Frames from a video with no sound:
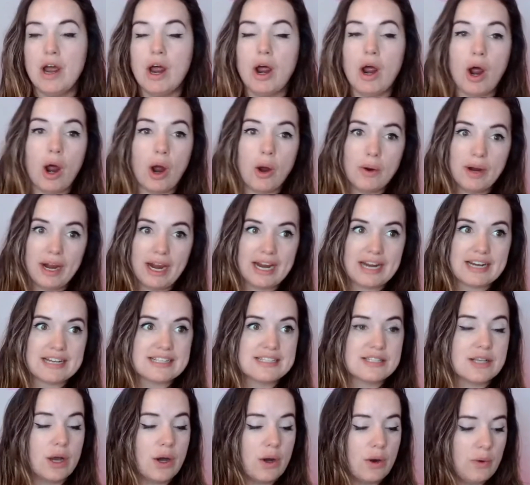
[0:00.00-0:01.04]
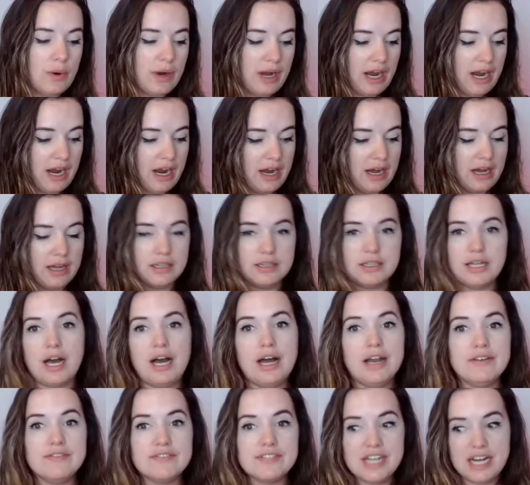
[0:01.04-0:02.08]
Okay, so a lot
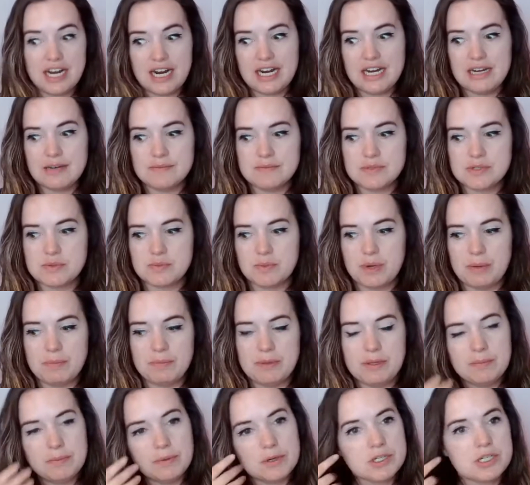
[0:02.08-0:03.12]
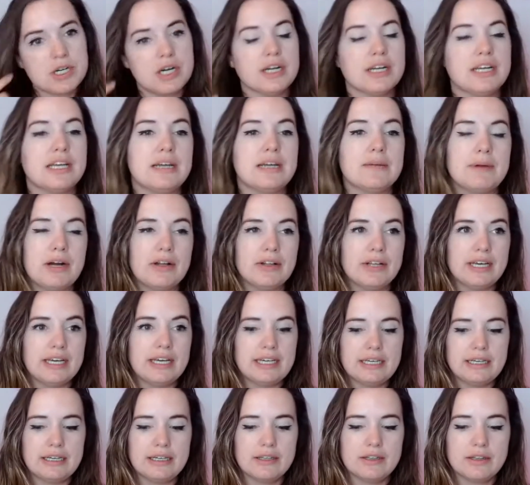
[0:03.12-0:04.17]
of times when people are talking about like
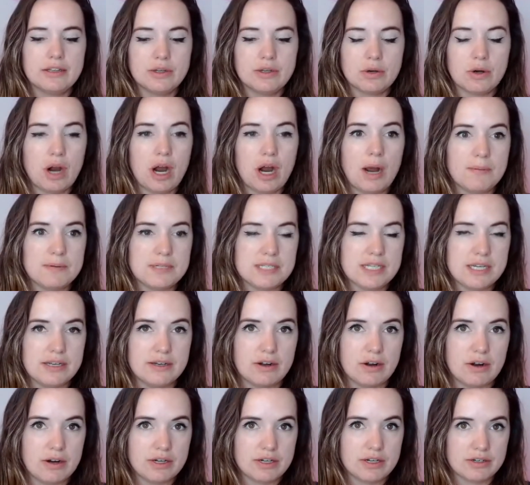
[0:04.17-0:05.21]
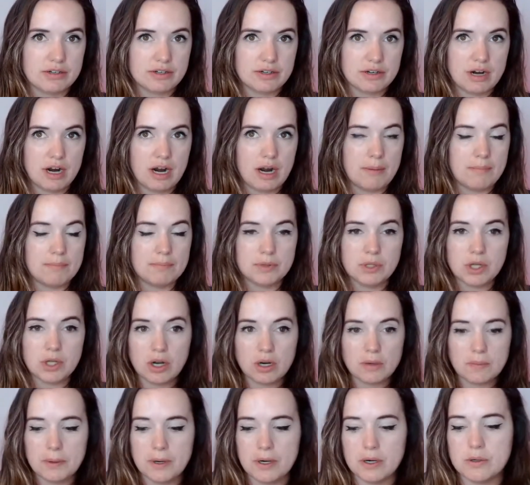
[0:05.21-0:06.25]
your opt-in on your
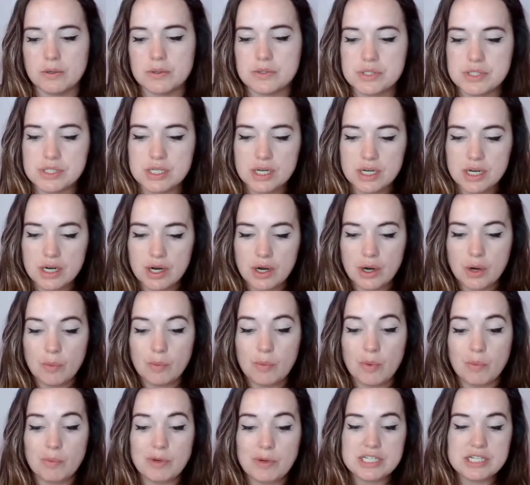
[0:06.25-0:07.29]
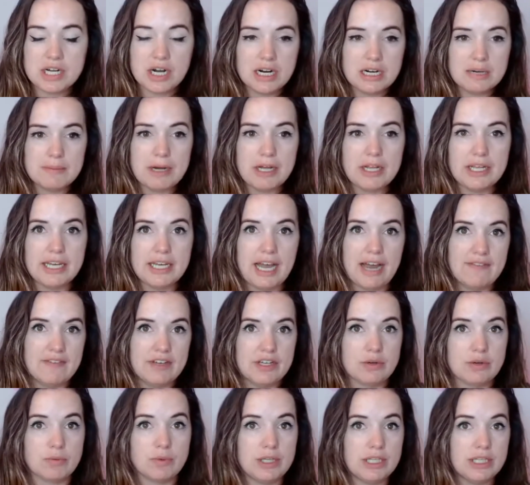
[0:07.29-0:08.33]
blog post, when we talk about like having
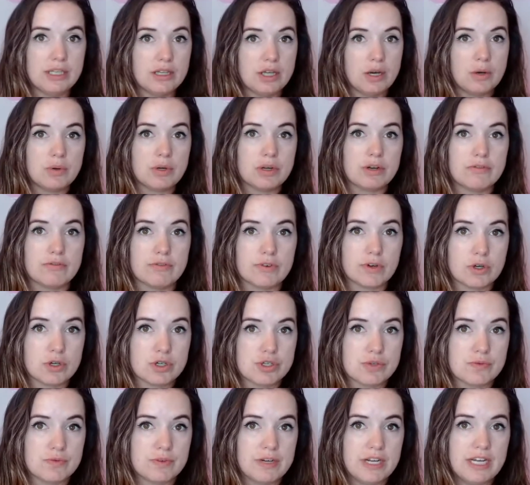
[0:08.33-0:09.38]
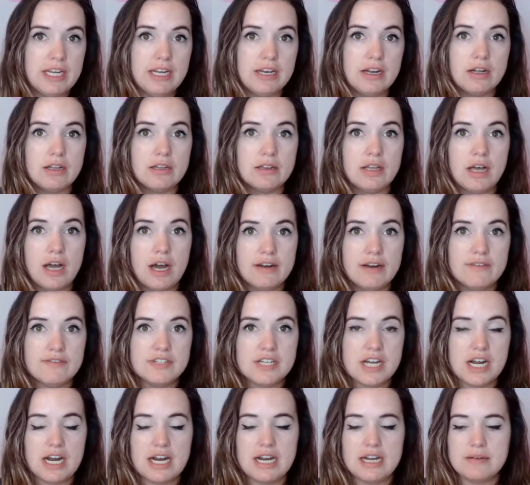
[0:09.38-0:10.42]
a really low conversion rate, a lot of
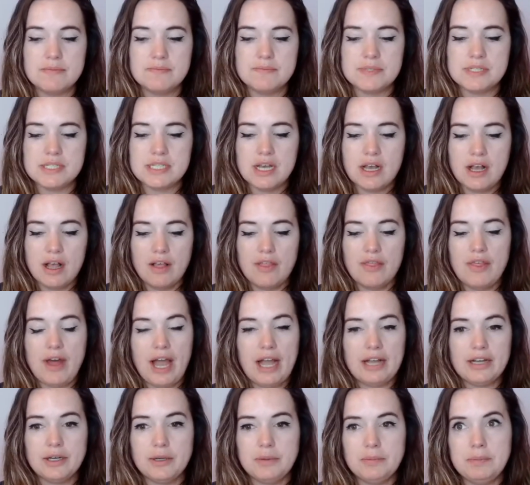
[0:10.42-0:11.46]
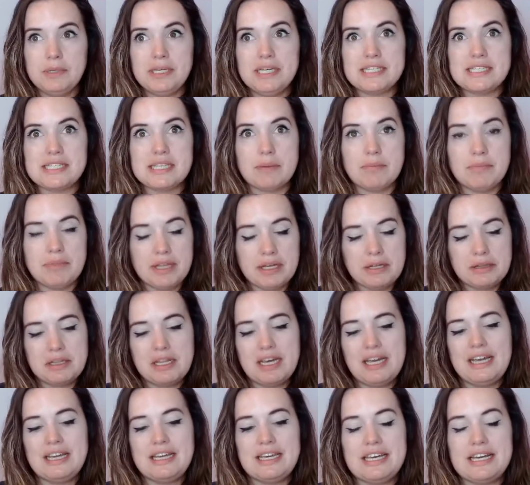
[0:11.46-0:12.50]
times that could be something
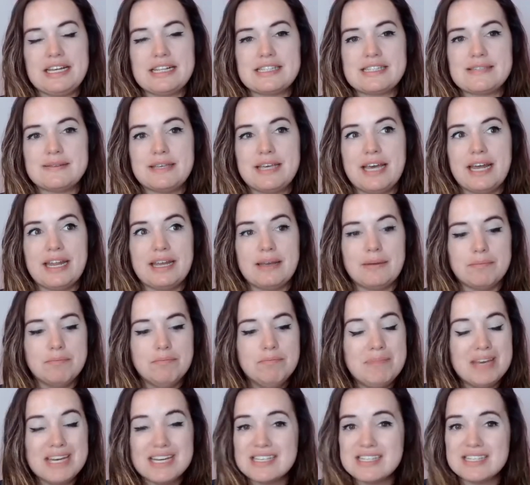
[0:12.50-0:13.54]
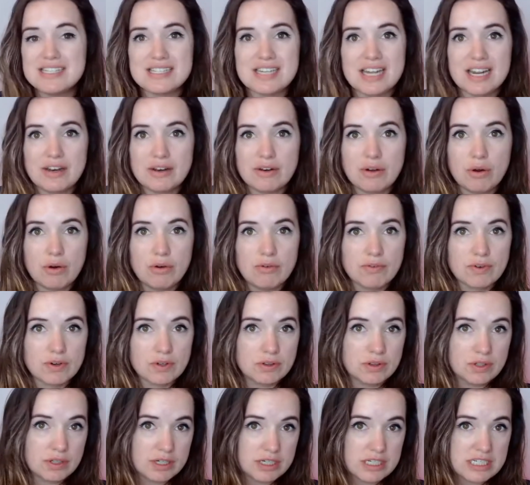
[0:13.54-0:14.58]
like it's getting missed and
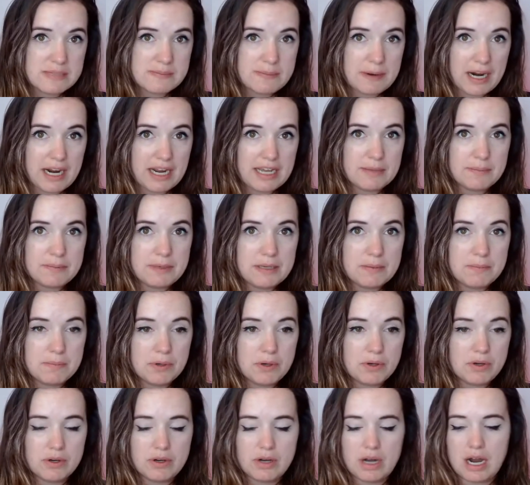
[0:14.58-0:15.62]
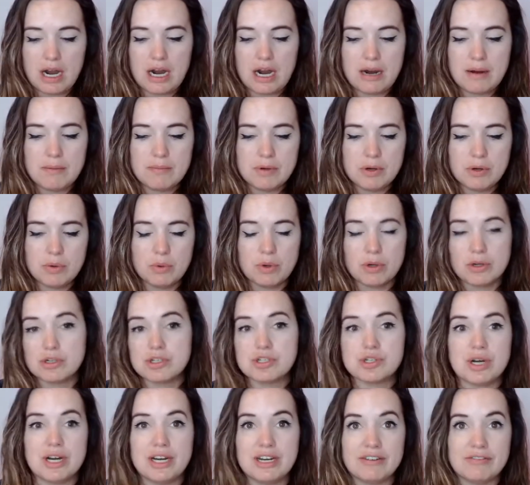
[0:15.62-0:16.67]
overlooked by people who are
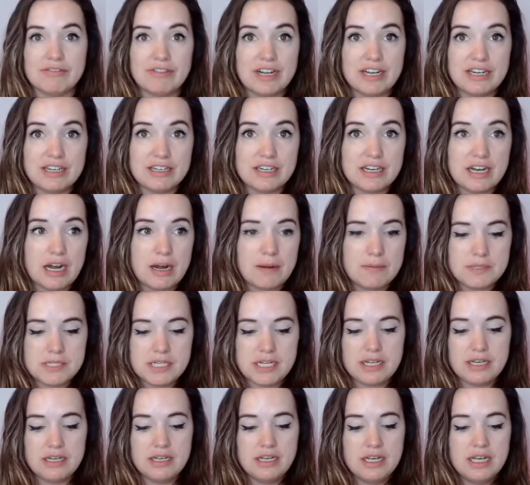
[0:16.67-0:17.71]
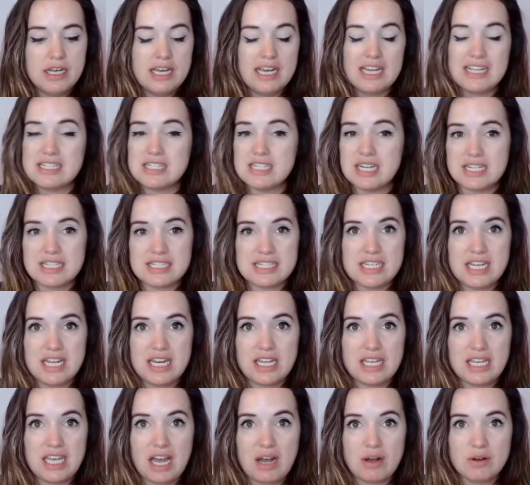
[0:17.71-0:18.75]
trying to find an opt-in. It's not
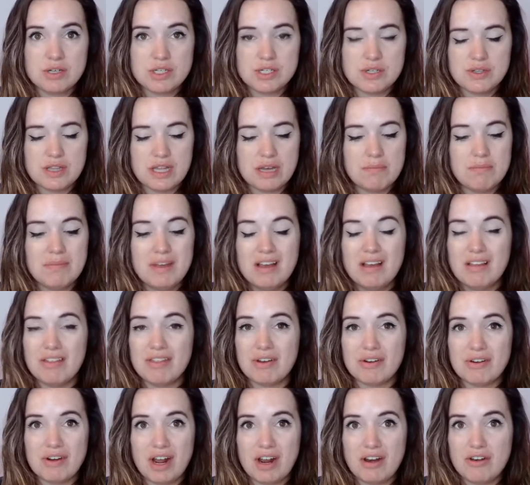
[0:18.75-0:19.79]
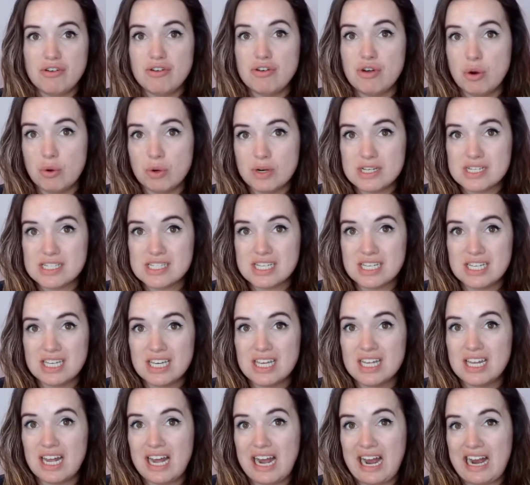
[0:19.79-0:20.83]
standing out to them. They're not noticing it
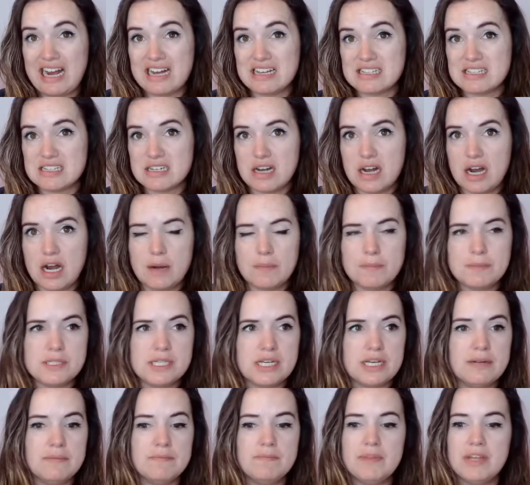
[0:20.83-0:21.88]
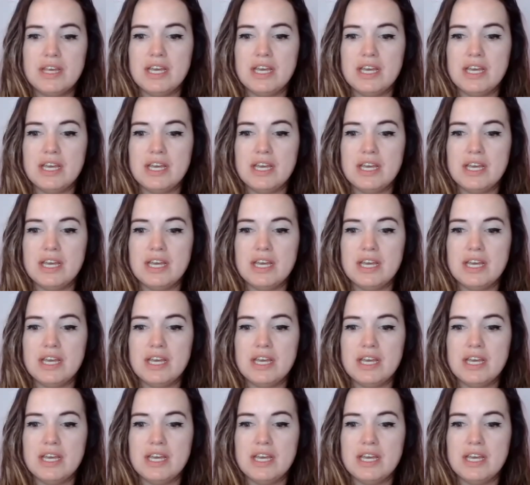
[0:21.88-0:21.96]
as an opt-in.